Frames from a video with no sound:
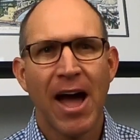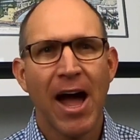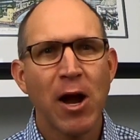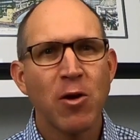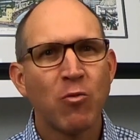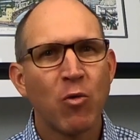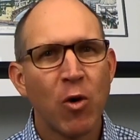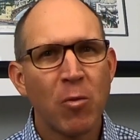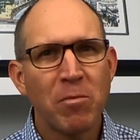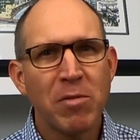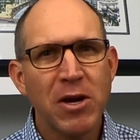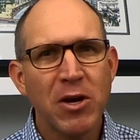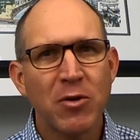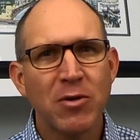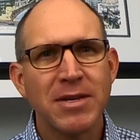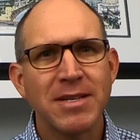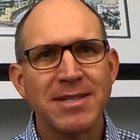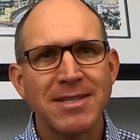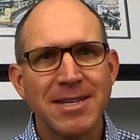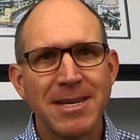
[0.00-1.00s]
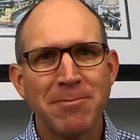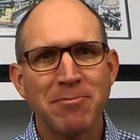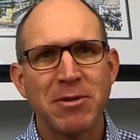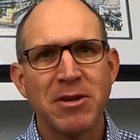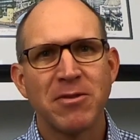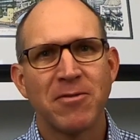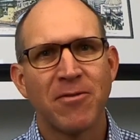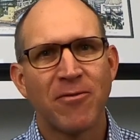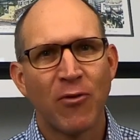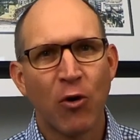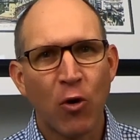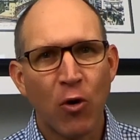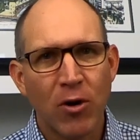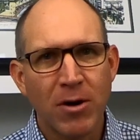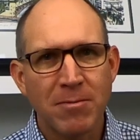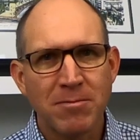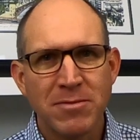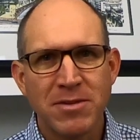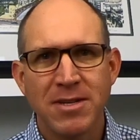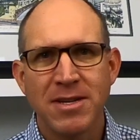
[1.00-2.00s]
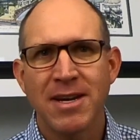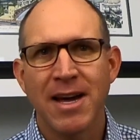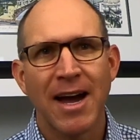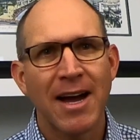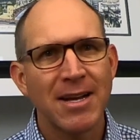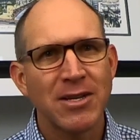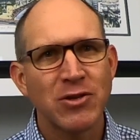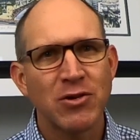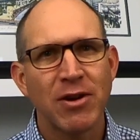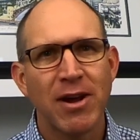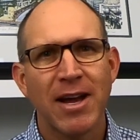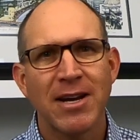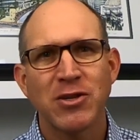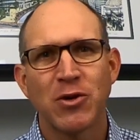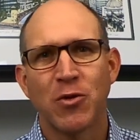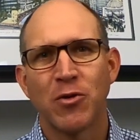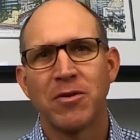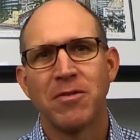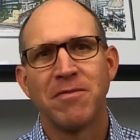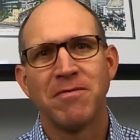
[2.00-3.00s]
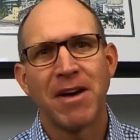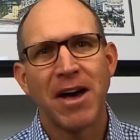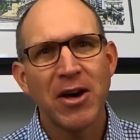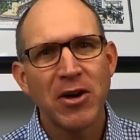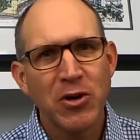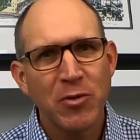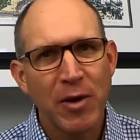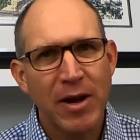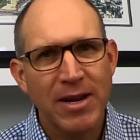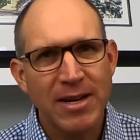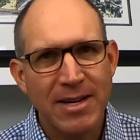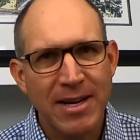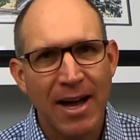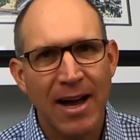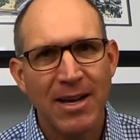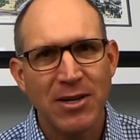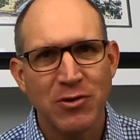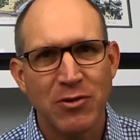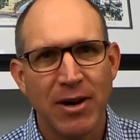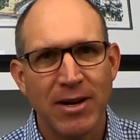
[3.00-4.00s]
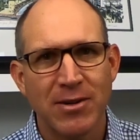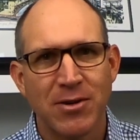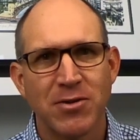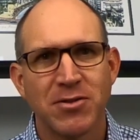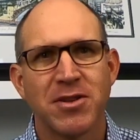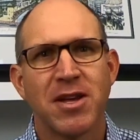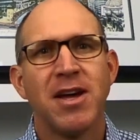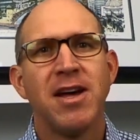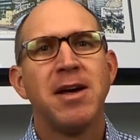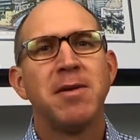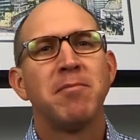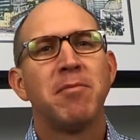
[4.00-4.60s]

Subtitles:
I won't be going deep into forms, contracts, or evaluating contractors,